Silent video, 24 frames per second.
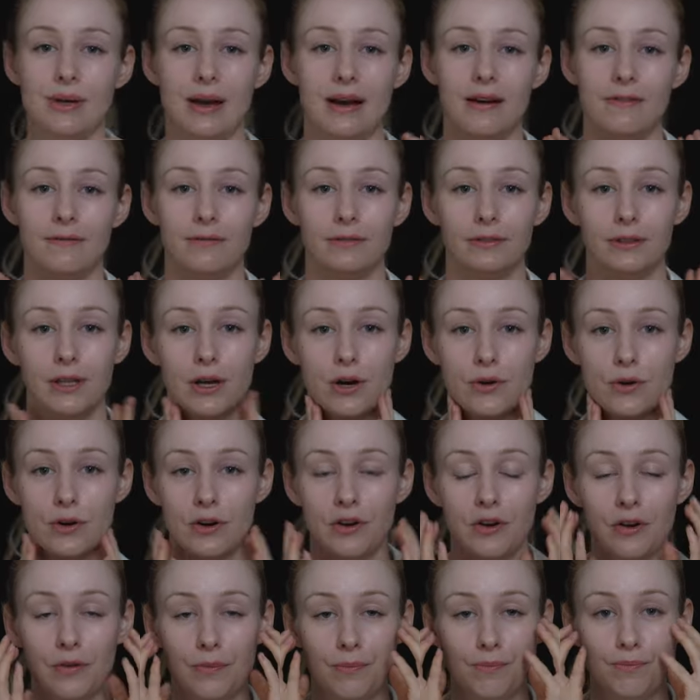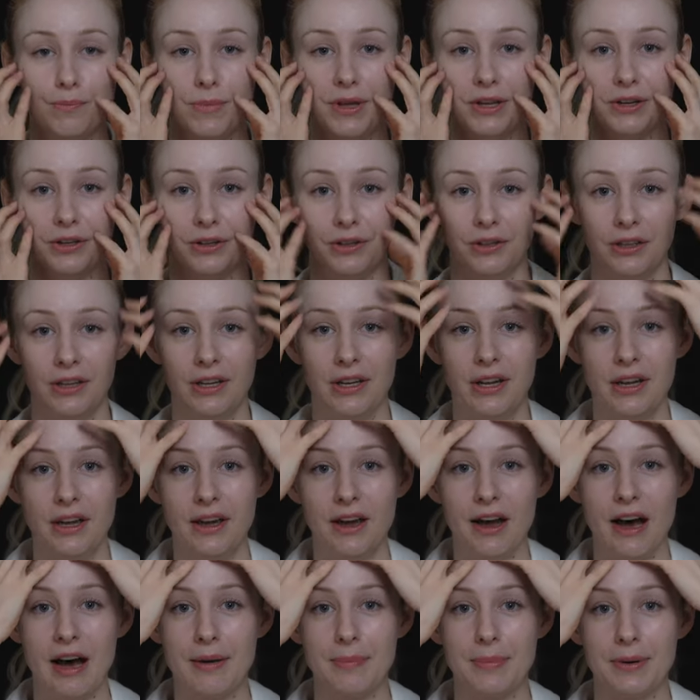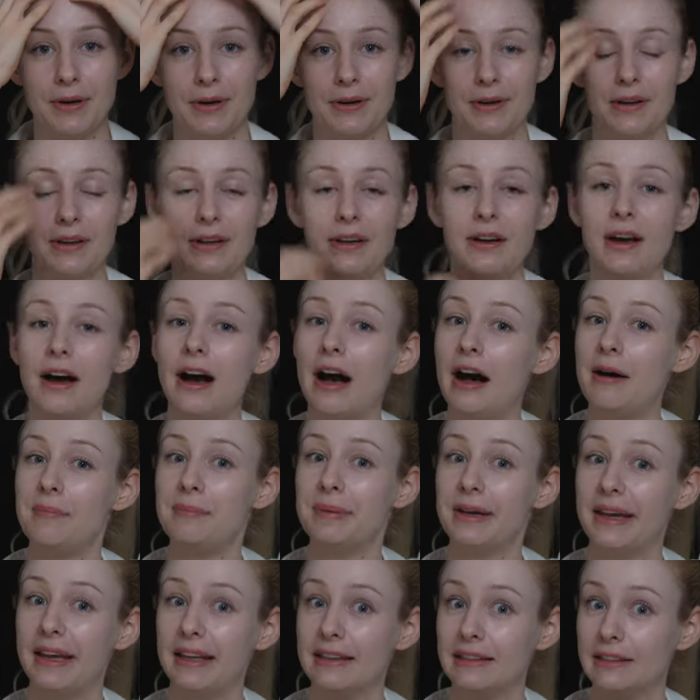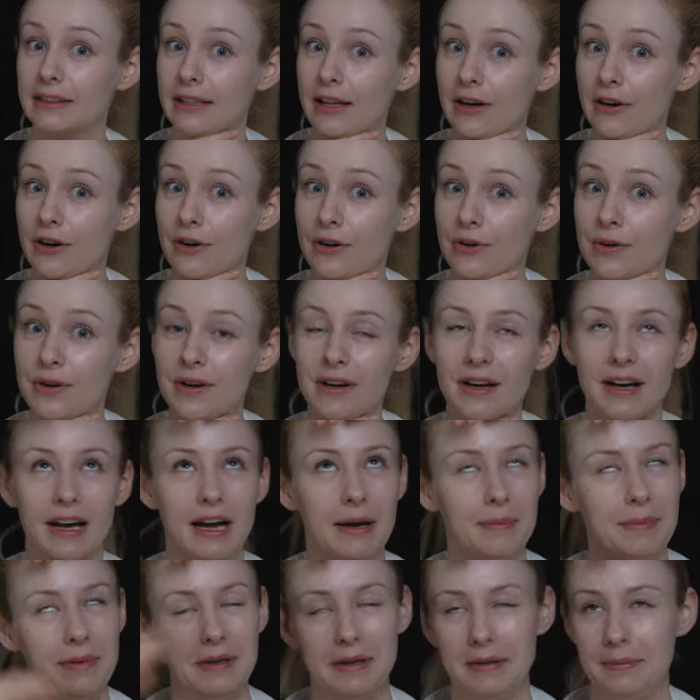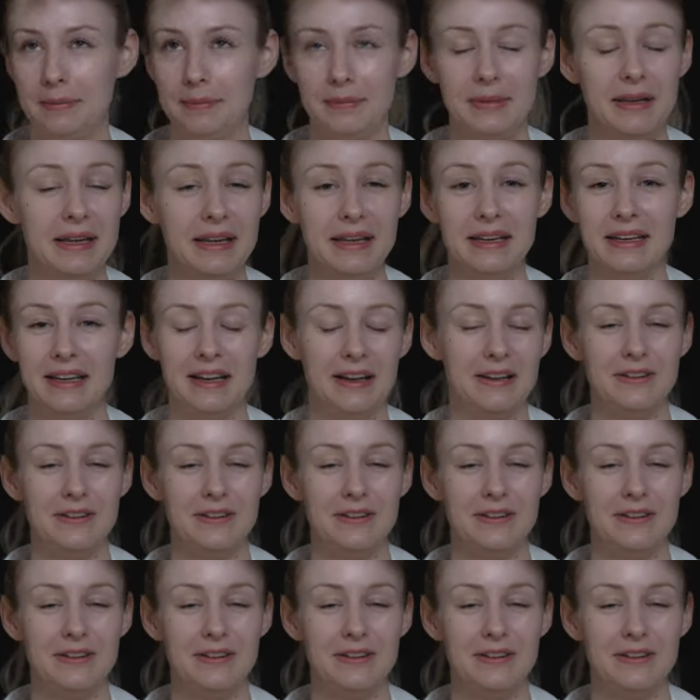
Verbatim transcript: You have lower, middle, upper, up and low, up and mid.